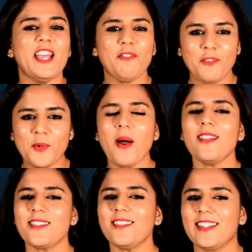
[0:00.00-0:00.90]
If you
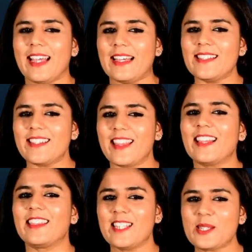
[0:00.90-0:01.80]
answered yes,
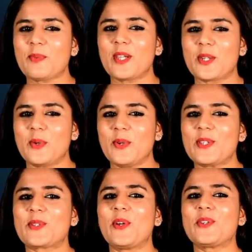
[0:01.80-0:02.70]
then this video
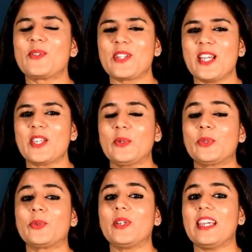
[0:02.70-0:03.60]
is going to take
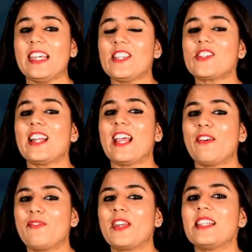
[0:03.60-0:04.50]
you through each and
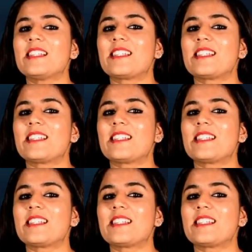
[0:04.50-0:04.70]
every